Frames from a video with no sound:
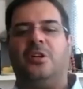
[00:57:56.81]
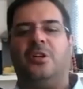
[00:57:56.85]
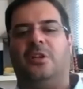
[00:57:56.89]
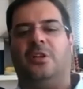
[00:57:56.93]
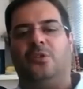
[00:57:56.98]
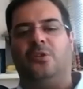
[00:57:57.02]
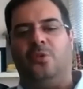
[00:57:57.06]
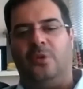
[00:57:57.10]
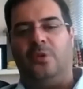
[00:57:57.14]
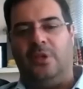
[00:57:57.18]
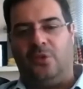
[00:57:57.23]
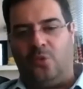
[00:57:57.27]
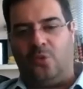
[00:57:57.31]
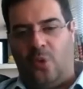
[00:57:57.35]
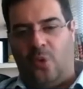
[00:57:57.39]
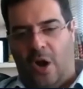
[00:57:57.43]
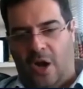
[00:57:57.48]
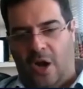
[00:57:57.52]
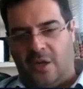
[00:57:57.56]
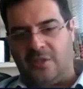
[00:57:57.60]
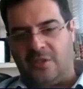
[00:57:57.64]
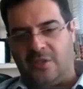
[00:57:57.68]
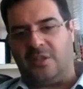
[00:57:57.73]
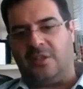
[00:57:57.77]
and you need to
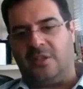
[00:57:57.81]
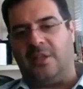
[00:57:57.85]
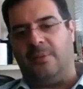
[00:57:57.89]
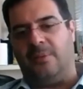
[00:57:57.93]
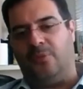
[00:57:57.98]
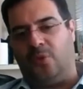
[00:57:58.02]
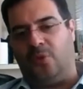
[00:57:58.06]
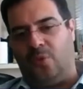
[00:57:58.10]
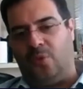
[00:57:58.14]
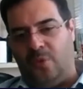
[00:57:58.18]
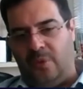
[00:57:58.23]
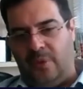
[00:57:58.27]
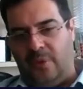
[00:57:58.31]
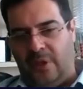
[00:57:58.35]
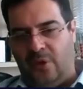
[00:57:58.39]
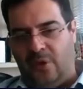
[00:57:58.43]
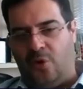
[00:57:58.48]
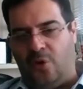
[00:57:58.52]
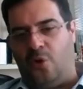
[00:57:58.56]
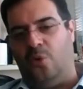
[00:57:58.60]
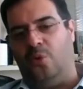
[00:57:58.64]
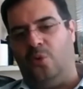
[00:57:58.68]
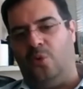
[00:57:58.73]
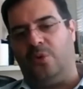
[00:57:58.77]
ask them to
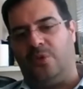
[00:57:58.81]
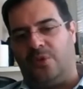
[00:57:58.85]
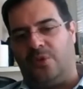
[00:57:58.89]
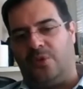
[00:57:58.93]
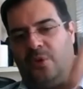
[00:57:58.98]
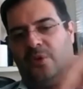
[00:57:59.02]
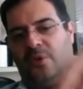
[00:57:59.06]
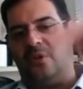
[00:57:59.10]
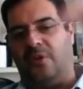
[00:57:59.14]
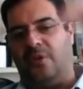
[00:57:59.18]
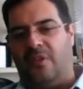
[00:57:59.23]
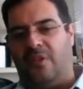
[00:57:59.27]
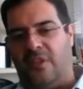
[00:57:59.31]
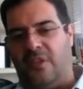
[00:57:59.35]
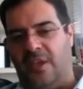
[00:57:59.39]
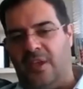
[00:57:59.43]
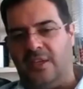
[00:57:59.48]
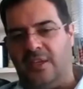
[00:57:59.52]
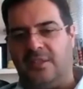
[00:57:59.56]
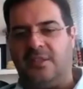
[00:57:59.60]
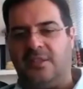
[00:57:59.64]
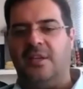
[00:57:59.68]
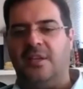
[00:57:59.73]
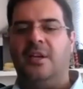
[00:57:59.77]
include certain
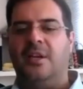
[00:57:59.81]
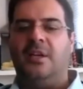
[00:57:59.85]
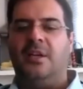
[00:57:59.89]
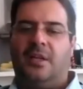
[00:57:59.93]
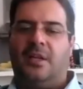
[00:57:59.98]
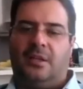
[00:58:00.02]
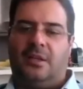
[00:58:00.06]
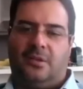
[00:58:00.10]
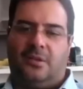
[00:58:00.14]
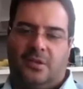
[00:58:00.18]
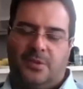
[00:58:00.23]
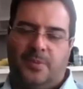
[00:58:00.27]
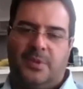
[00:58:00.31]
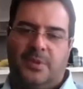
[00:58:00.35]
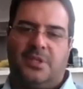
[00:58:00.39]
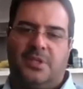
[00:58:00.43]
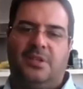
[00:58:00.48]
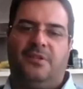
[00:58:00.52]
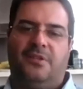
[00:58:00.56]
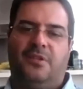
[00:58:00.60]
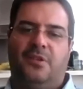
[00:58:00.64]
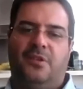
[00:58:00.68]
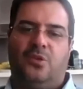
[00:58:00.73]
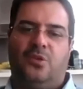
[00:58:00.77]
things that are
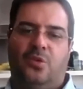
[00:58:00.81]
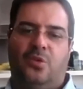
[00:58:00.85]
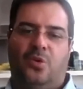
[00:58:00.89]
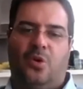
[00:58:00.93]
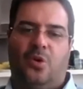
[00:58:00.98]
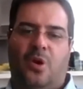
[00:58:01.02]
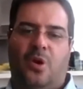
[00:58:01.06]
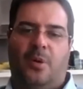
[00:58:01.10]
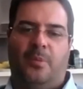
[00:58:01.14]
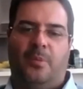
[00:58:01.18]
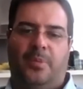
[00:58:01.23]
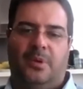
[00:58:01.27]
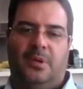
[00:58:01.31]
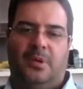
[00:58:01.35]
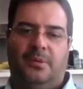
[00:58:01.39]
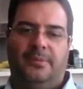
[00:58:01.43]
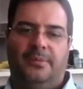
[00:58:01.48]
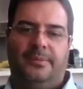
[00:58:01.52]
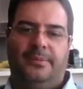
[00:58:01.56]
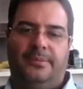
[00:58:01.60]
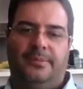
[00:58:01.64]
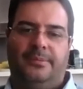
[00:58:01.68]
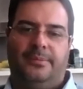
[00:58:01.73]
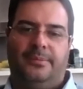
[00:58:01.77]
specific to your company.
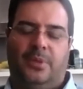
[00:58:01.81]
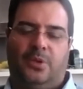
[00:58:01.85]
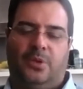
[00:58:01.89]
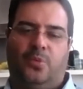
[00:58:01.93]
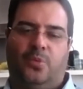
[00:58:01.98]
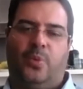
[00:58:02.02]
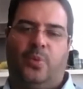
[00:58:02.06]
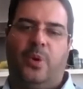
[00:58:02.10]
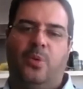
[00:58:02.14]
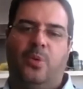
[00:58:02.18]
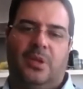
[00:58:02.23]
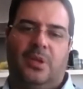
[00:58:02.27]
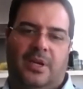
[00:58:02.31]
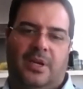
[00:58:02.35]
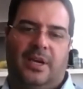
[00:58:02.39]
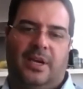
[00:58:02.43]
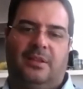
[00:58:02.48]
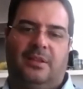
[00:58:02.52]
But we will get